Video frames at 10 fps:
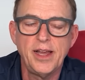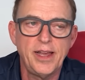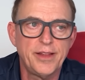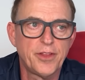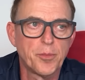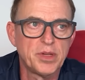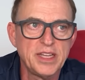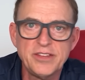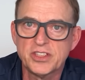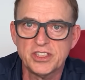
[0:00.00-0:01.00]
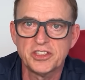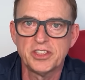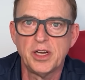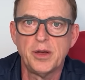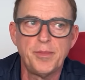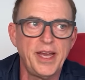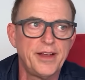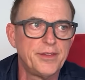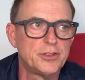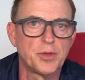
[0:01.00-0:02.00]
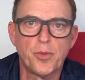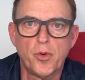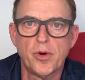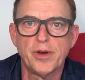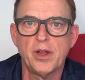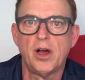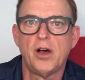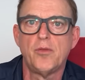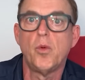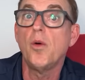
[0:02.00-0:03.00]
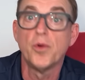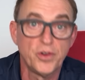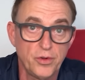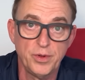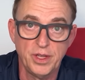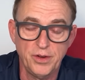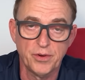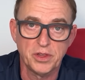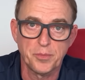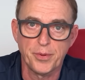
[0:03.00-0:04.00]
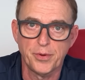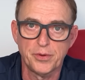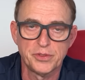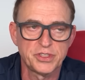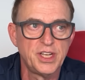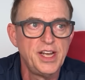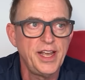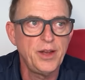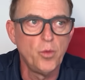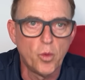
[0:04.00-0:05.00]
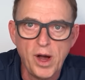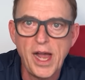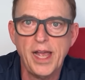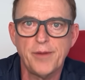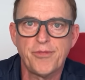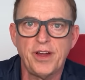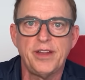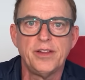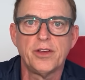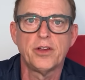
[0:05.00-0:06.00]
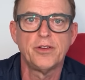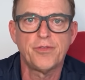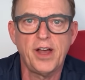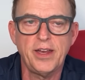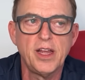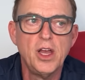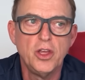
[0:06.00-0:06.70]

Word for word: and their belief system and their support of what we're doing here at The Pulse and why I'm fighting the good fight.